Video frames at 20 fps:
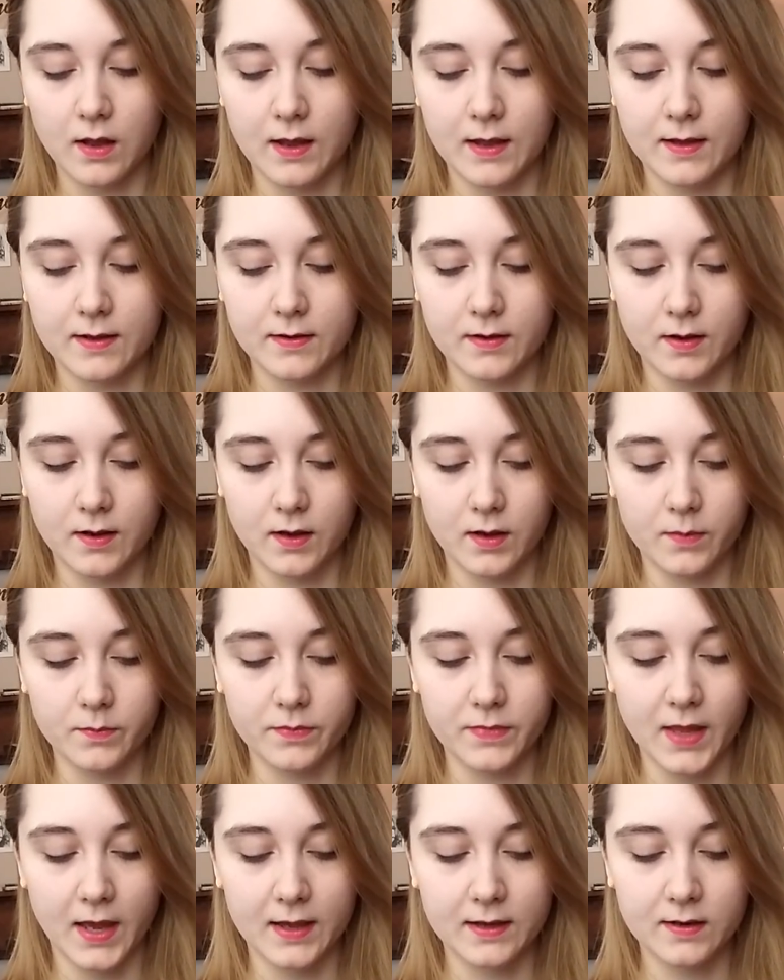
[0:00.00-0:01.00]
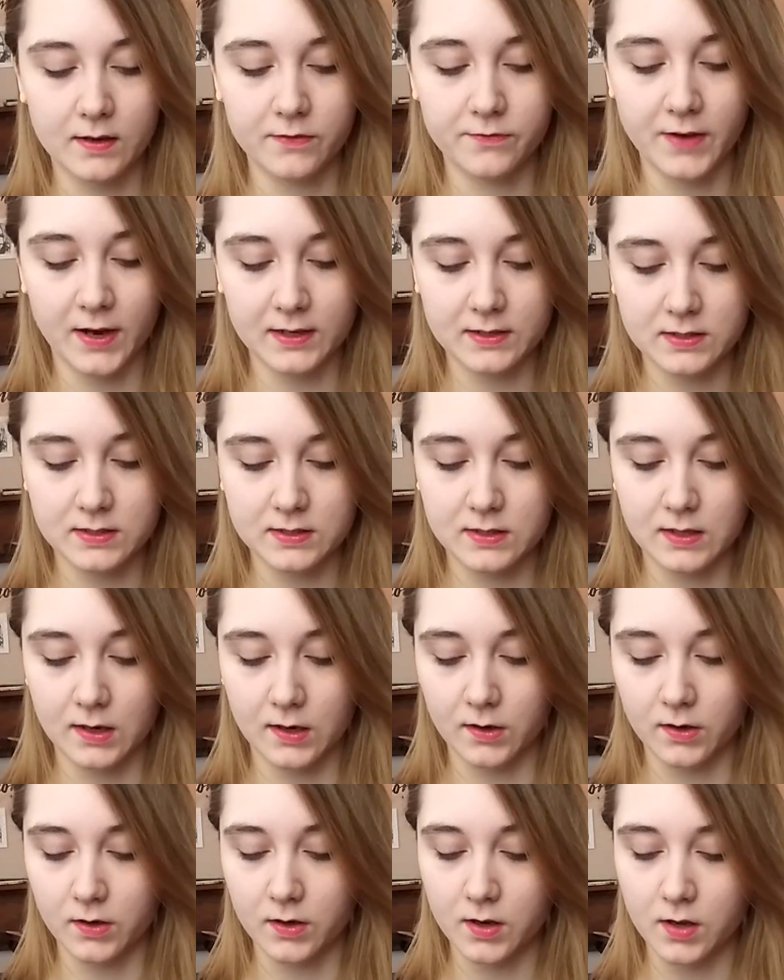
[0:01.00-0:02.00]
And that affects
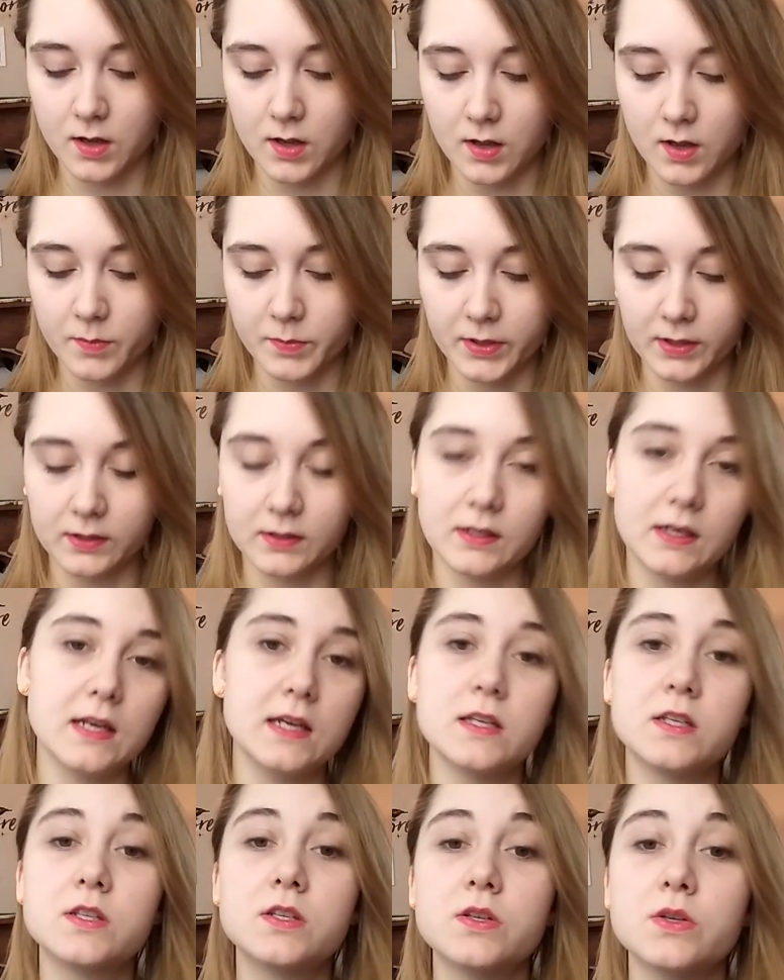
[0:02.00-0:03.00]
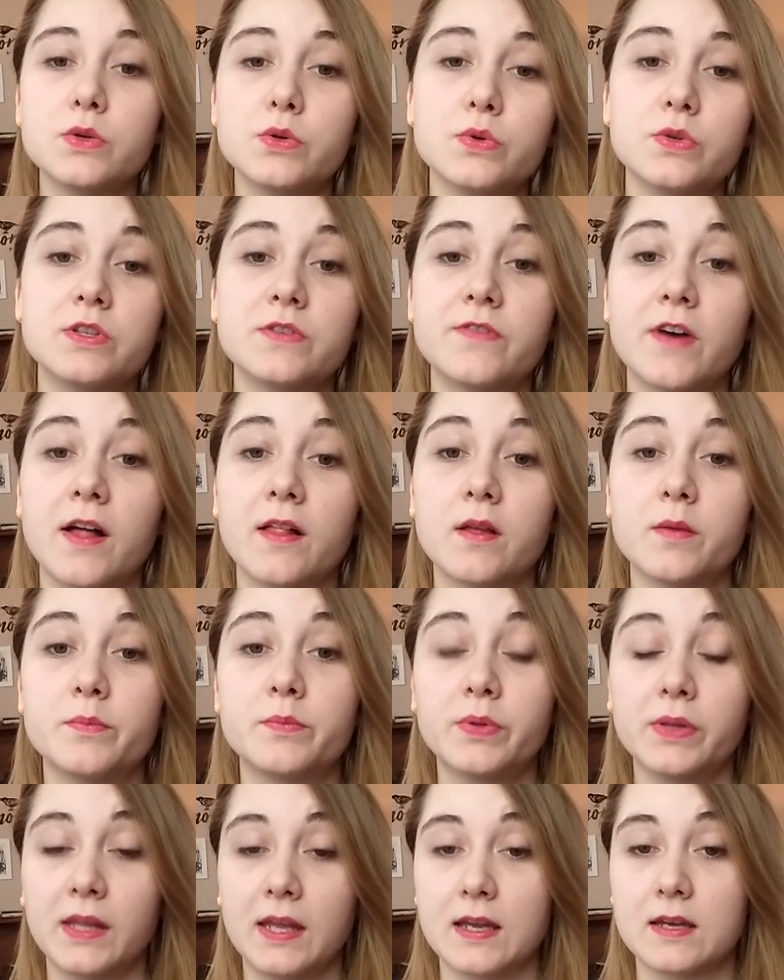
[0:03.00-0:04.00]
their ability to
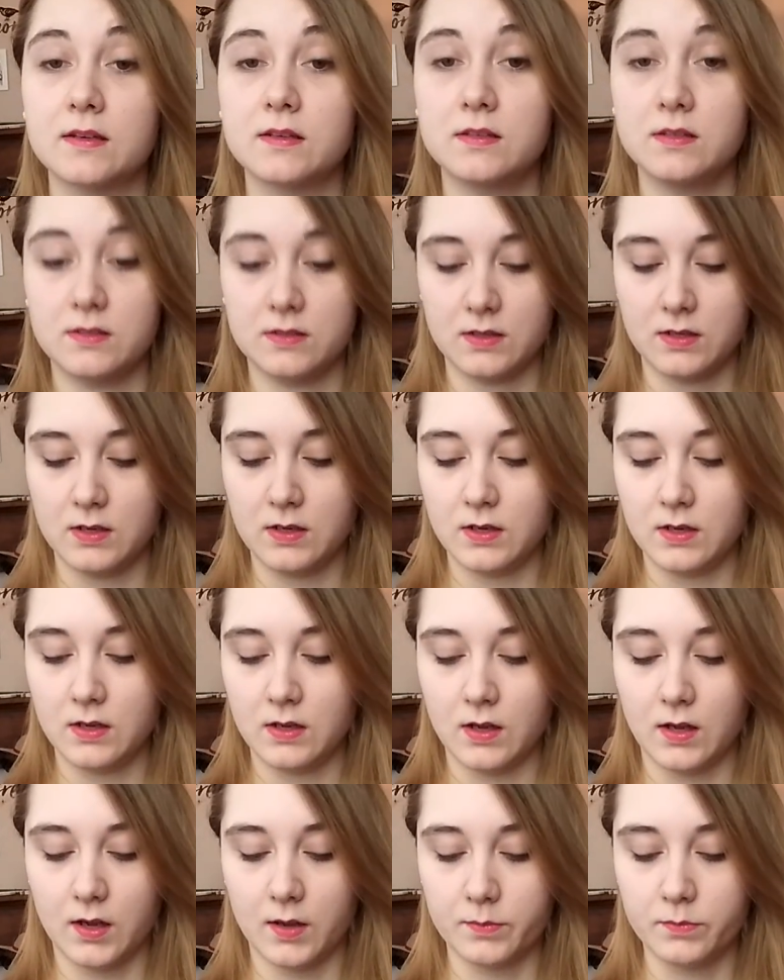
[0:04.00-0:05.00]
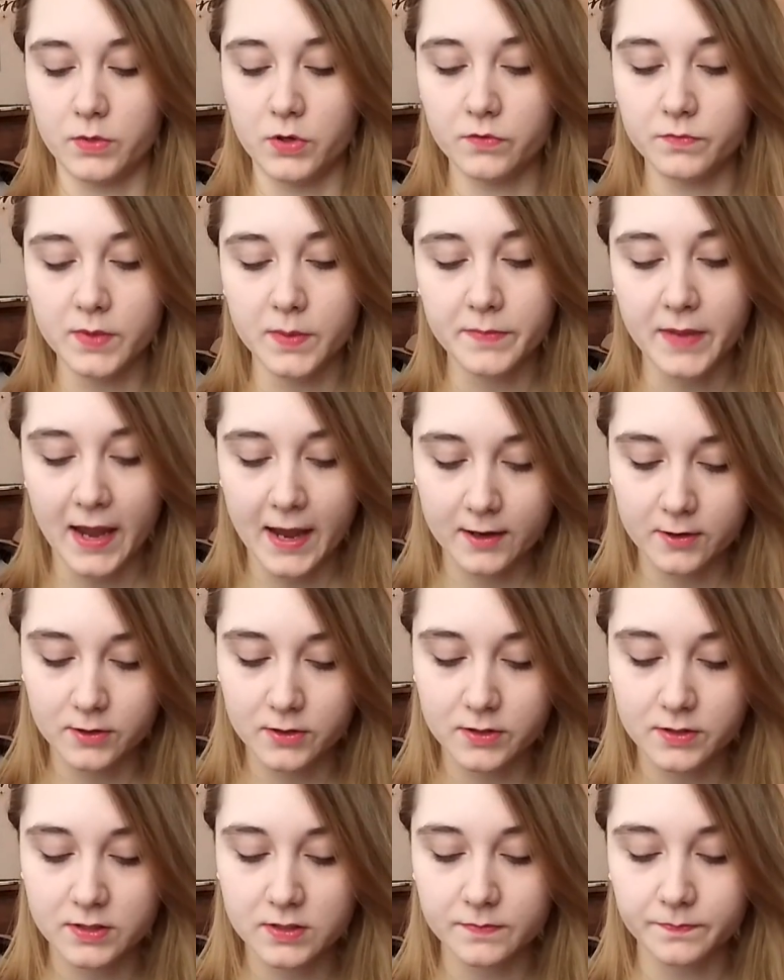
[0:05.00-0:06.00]
develop planned movement
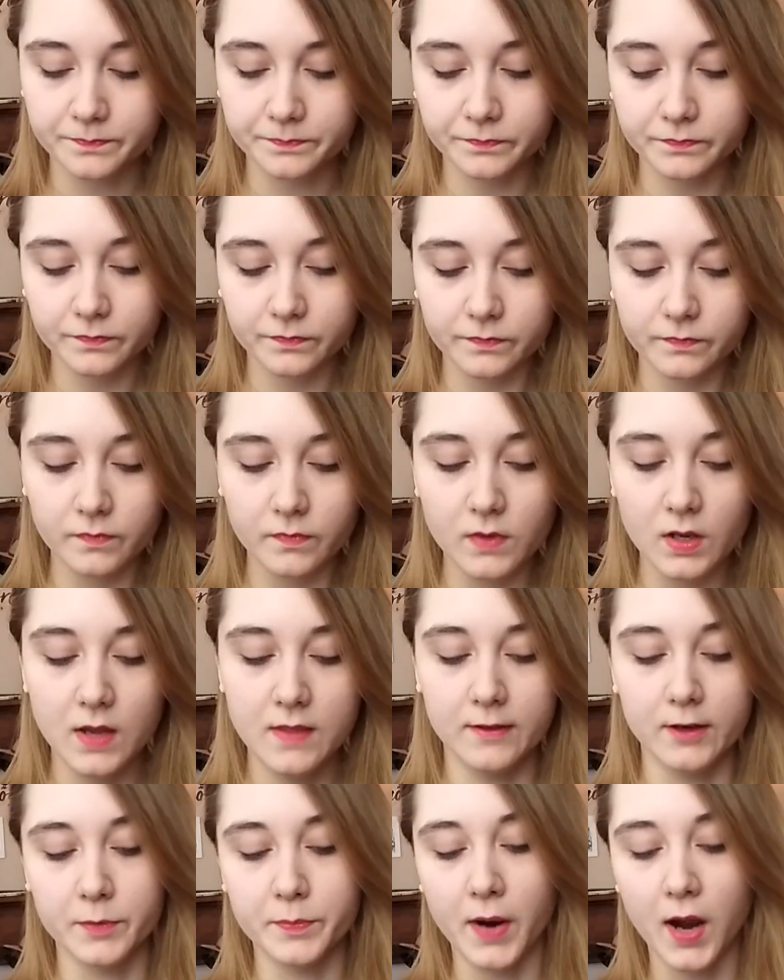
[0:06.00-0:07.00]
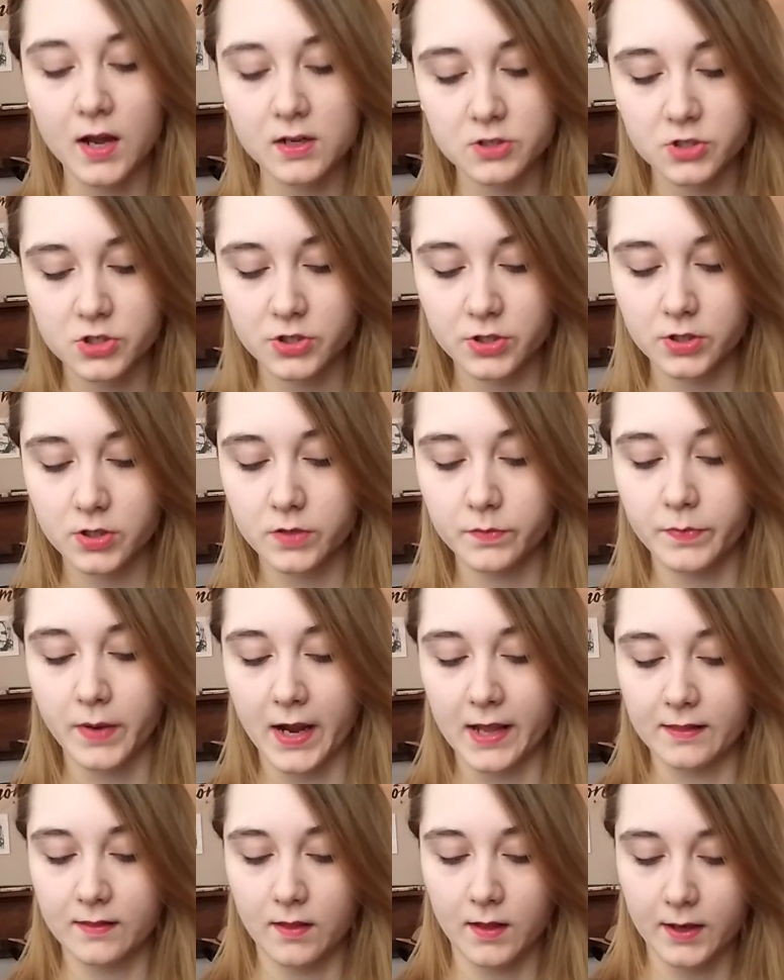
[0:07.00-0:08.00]
patterns, their posture,
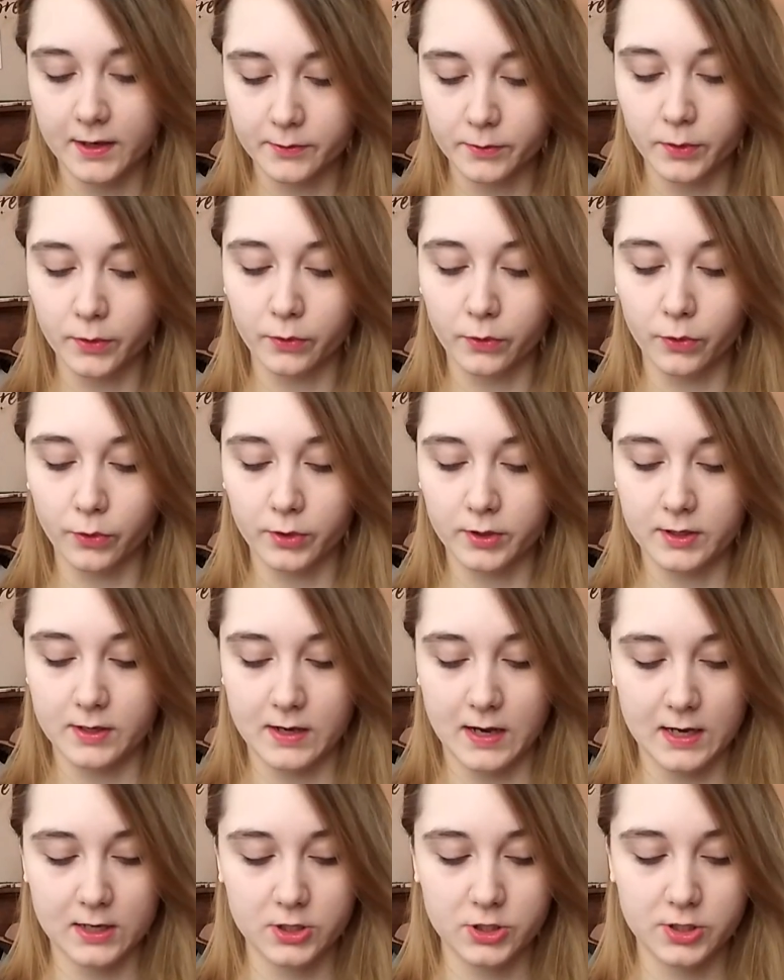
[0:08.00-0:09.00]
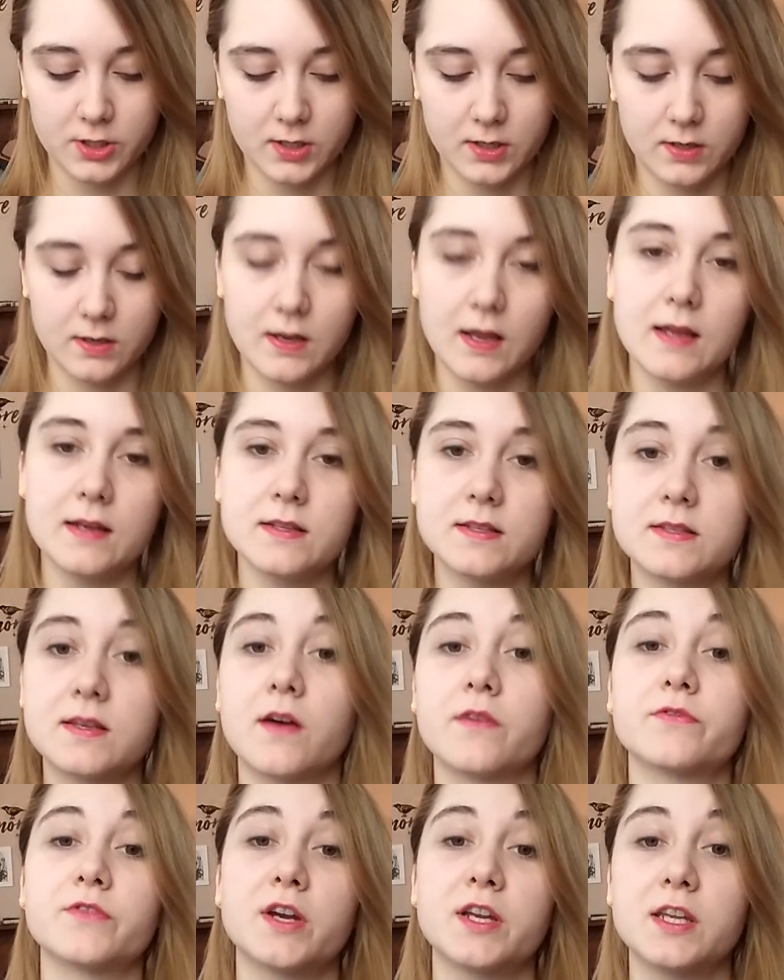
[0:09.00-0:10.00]
bilateral coordination, and
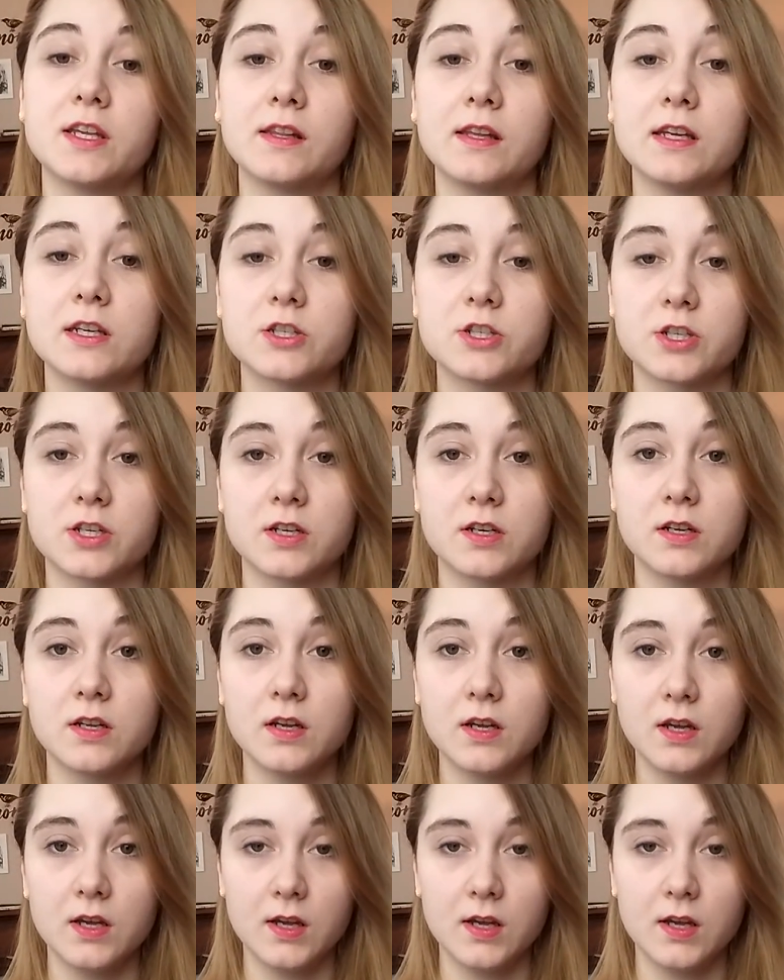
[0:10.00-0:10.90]
self-regulation.